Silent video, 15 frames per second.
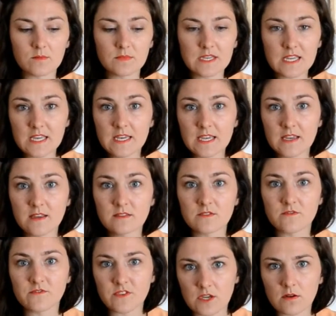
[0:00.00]
needing
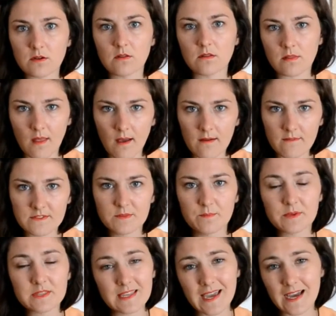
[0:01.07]
to feel
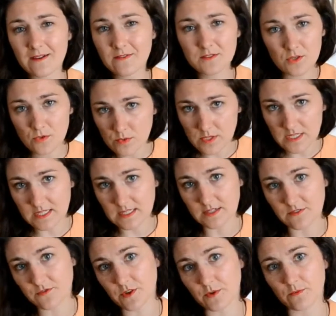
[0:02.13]
loved. But they have two really
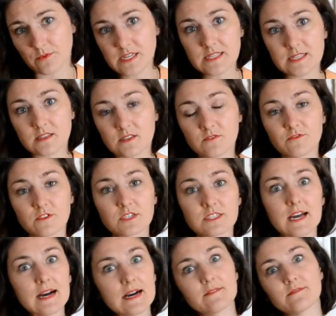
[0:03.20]
different reasons for
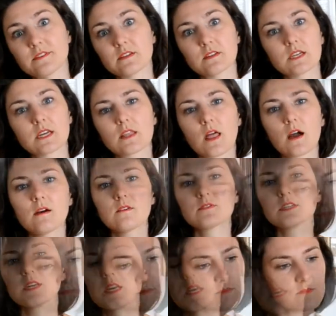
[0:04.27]
not feeling
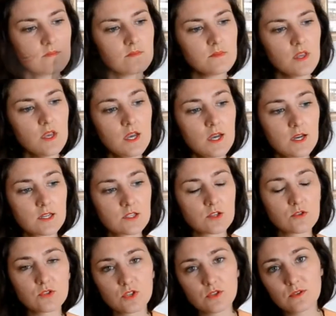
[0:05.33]
loved.
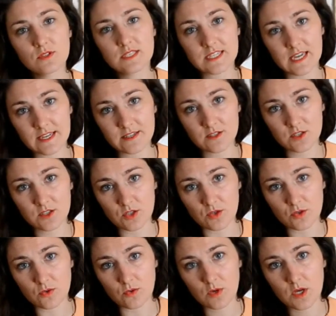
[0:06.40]
So 2s tend
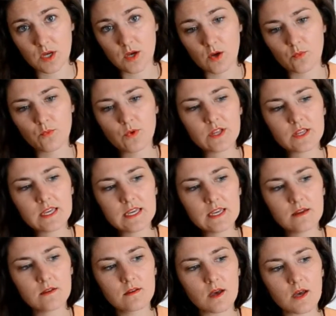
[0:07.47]
to
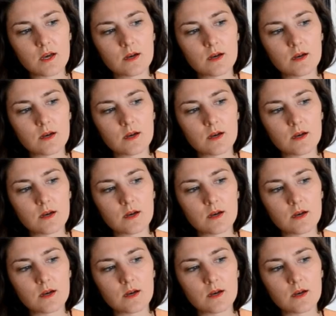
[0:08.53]
really